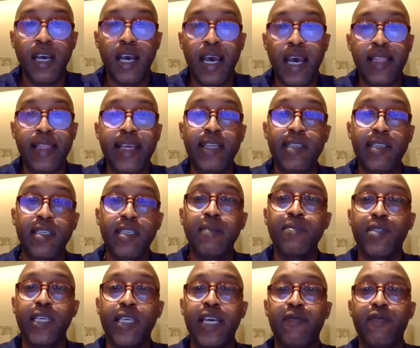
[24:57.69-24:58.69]
and there is some
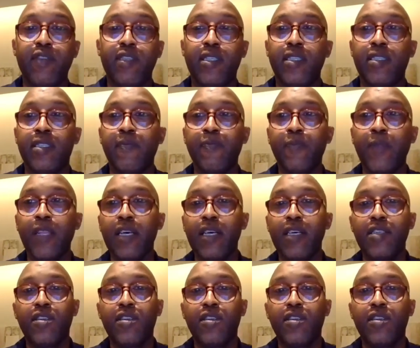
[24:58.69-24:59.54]
services. So